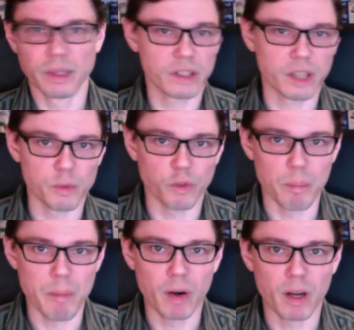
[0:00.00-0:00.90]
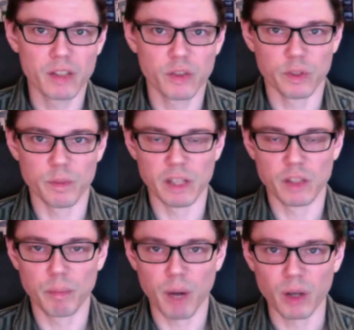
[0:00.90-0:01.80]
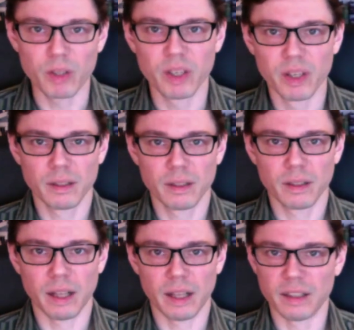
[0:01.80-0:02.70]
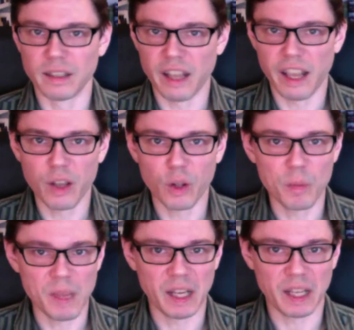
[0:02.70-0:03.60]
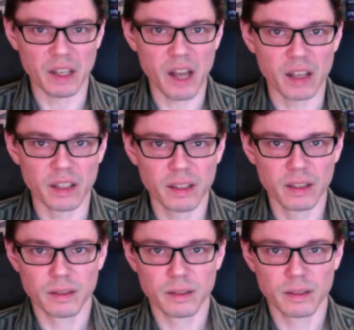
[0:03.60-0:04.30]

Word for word: this comes from meros, which means part, and nihil, meaning none,